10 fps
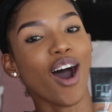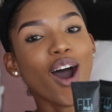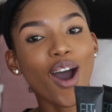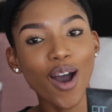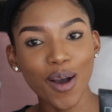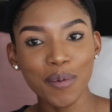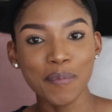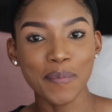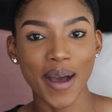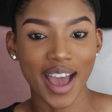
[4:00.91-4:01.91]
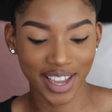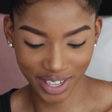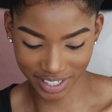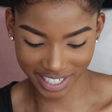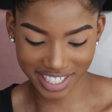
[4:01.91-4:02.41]
oh my
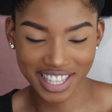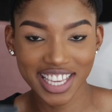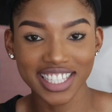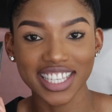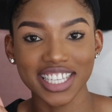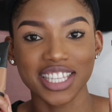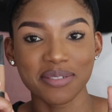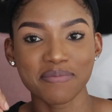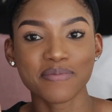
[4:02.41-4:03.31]
goodness, this is the